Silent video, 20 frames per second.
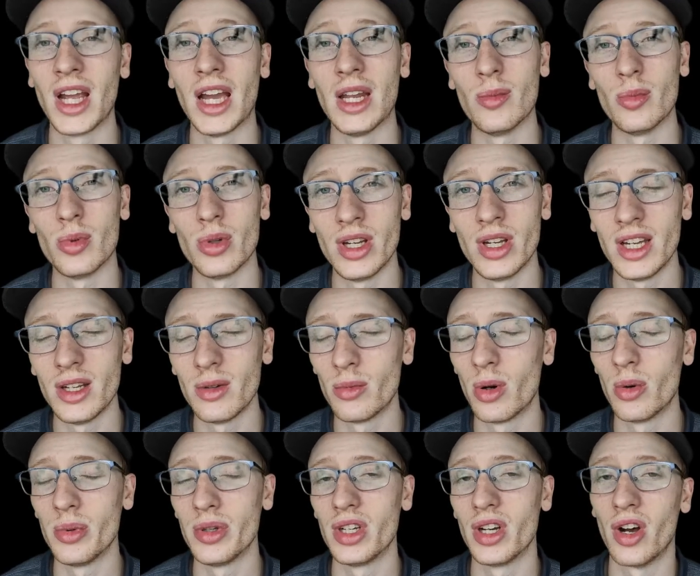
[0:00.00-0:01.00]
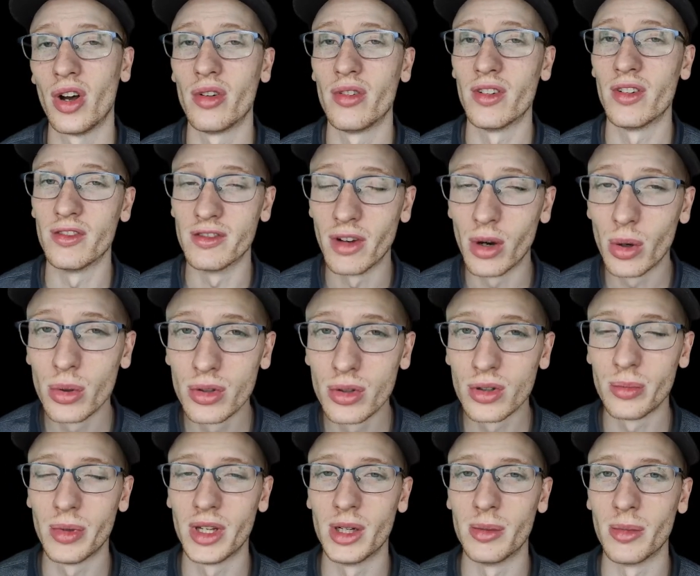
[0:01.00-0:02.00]
And we'll hit what we call a
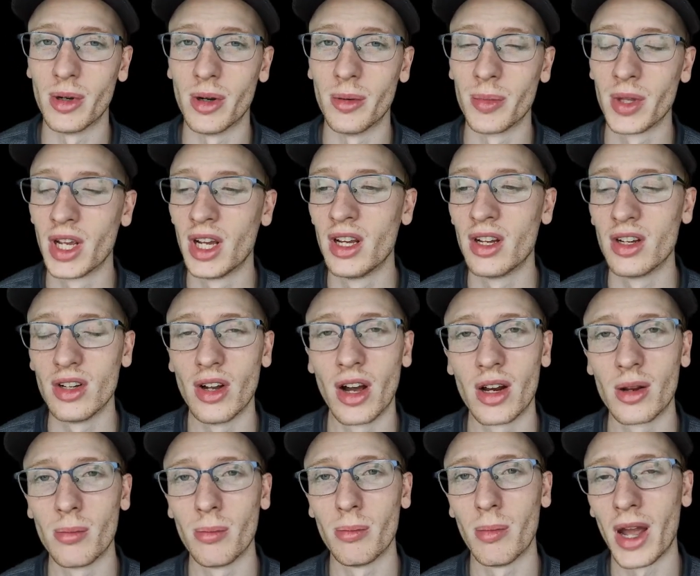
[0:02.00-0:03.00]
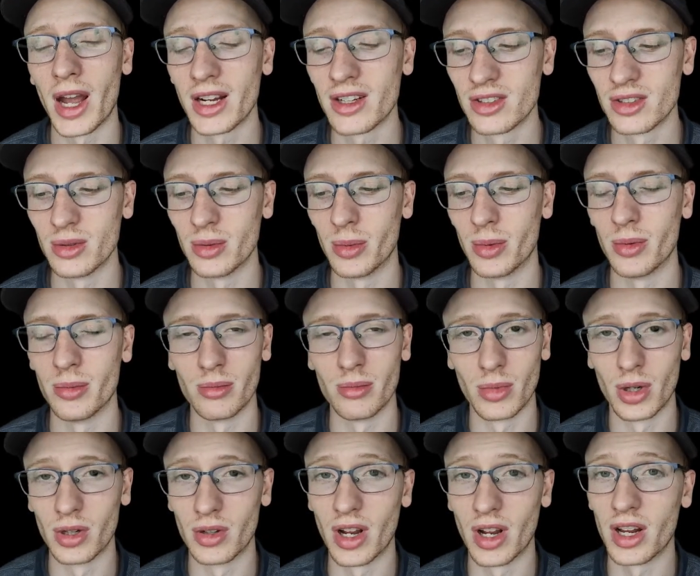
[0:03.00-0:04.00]
local minimum, not a maximum,
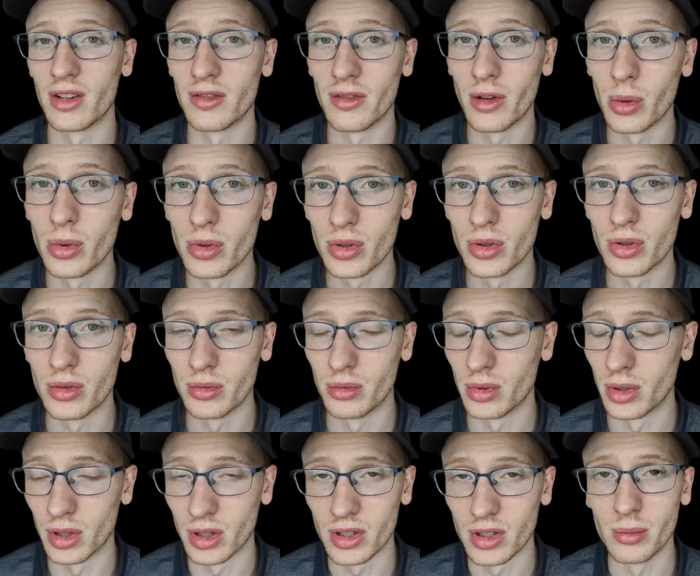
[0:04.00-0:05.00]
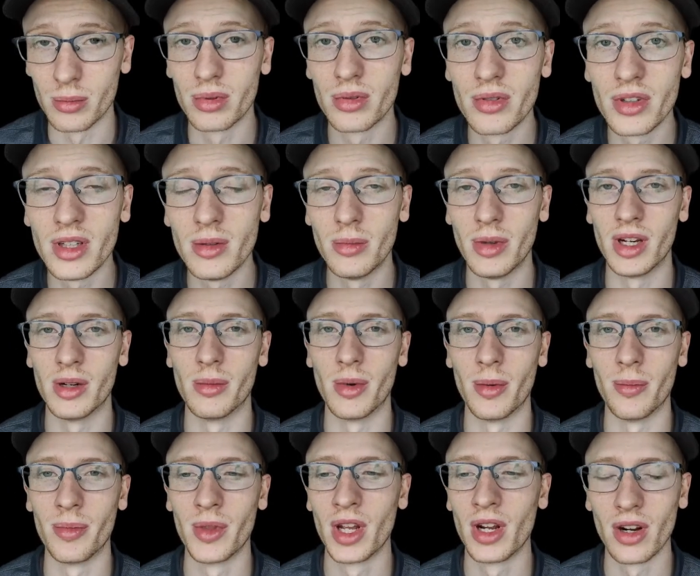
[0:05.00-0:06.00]
or not a local or complete
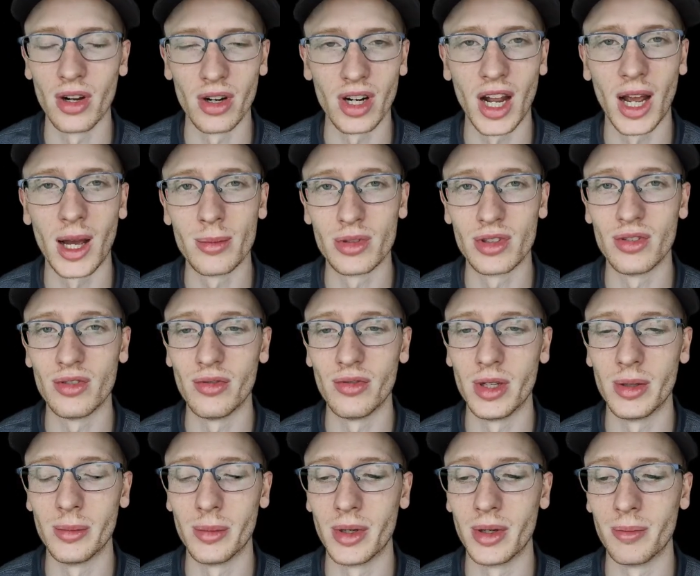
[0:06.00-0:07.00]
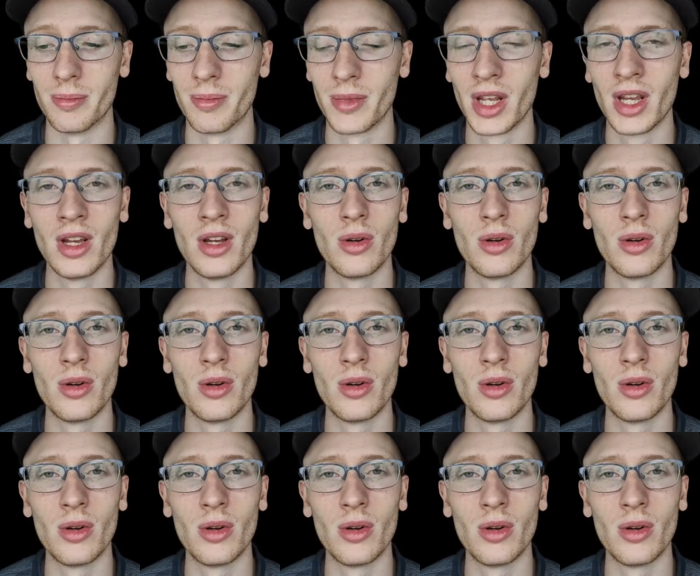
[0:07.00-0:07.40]
minimum, or an absolute minimum.